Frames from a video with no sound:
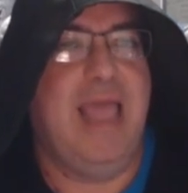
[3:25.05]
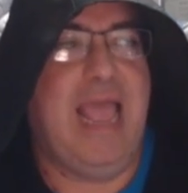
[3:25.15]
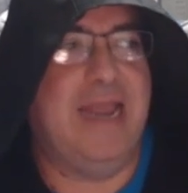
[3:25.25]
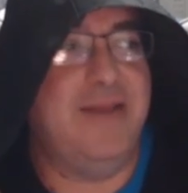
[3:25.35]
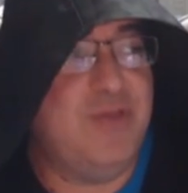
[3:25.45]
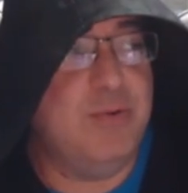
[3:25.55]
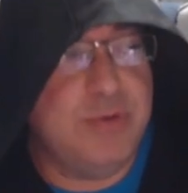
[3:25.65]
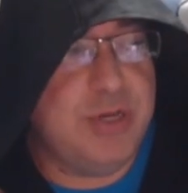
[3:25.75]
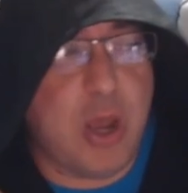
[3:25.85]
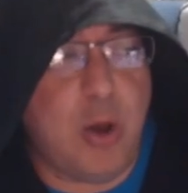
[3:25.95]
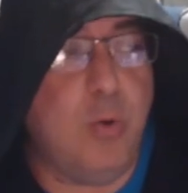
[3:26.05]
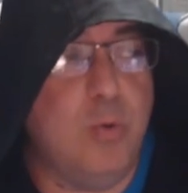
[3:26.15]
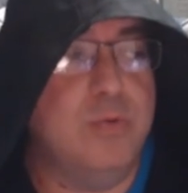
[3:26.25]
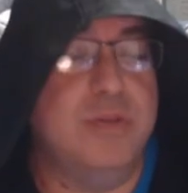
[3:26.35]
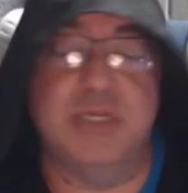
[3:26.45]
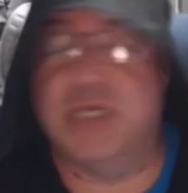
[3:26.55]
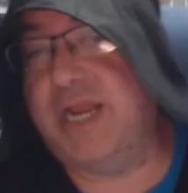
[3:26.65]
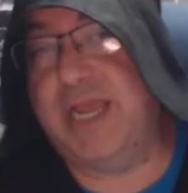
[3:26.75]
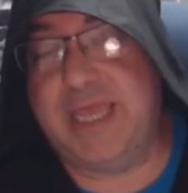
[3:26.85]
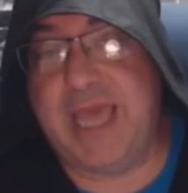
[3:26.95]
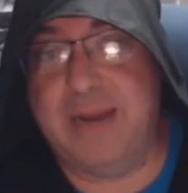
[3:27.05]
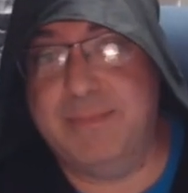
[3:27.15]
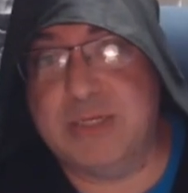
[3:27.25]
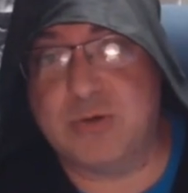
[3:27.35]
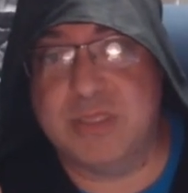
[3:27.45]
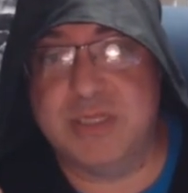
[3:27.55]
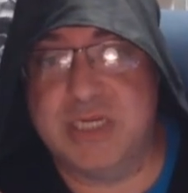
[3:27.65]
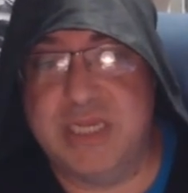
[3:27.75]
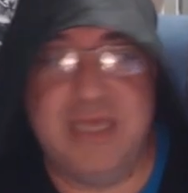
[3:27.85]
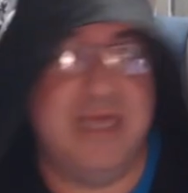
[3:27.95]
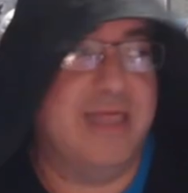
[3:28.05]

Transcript: And if you know the Jedi Academy trilogy,